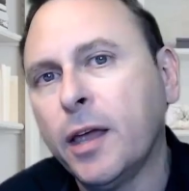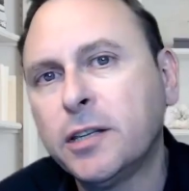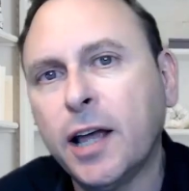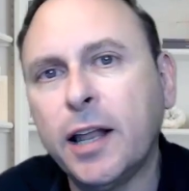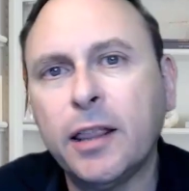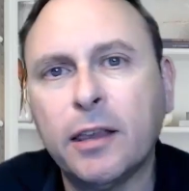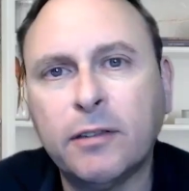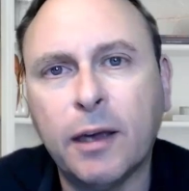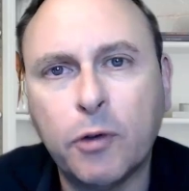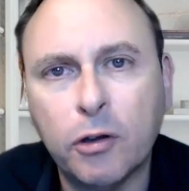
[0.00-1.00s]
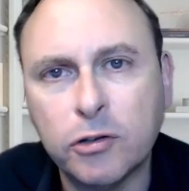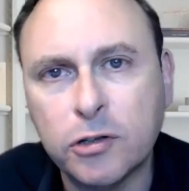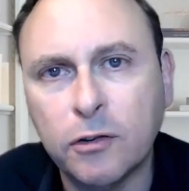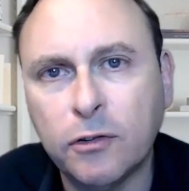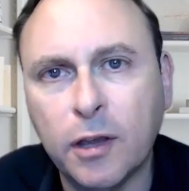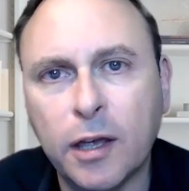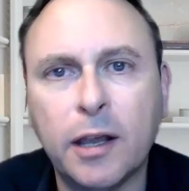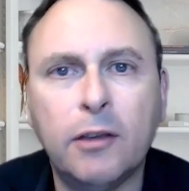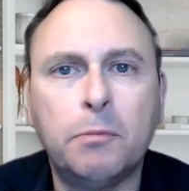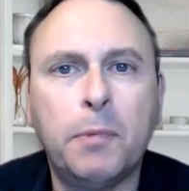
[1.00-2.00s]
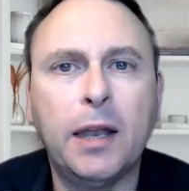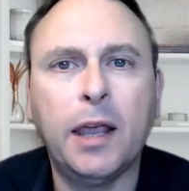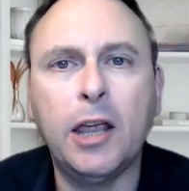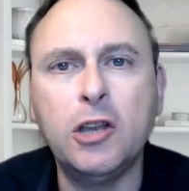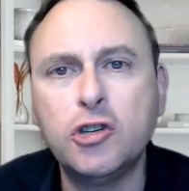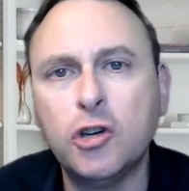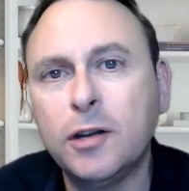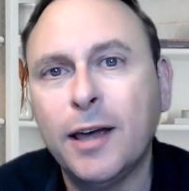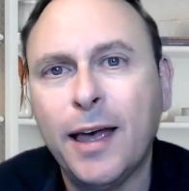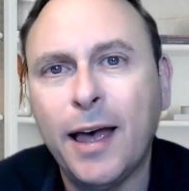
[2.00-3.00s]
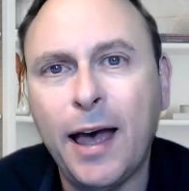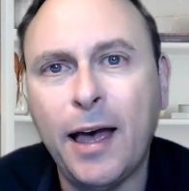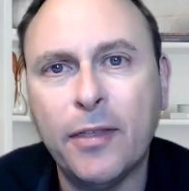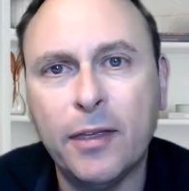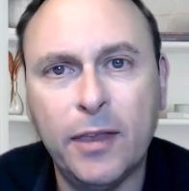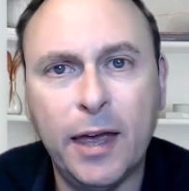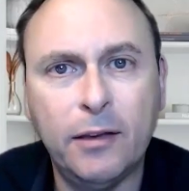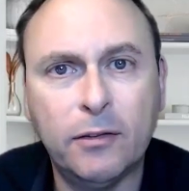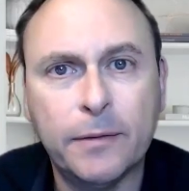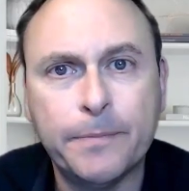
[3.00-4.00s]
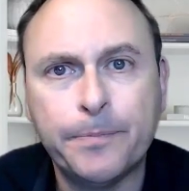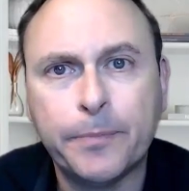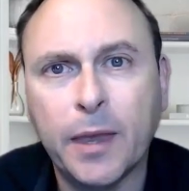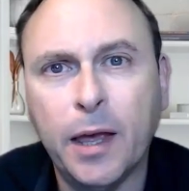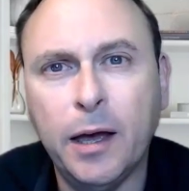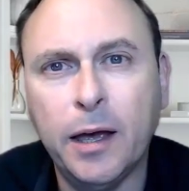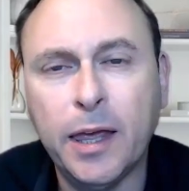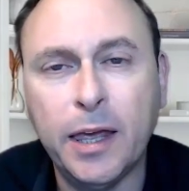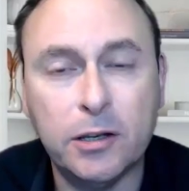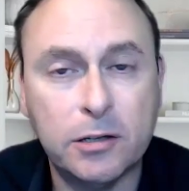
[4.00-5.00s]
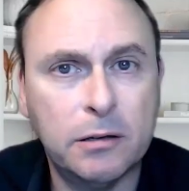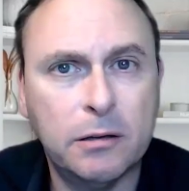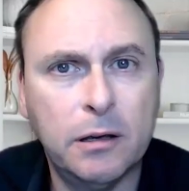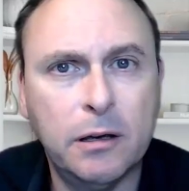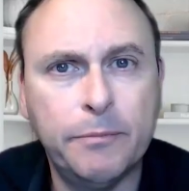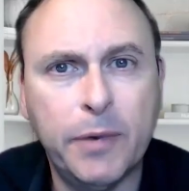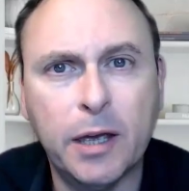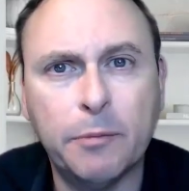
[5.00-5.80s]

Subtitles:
telling the subconscious that it's been injured and that there's heat being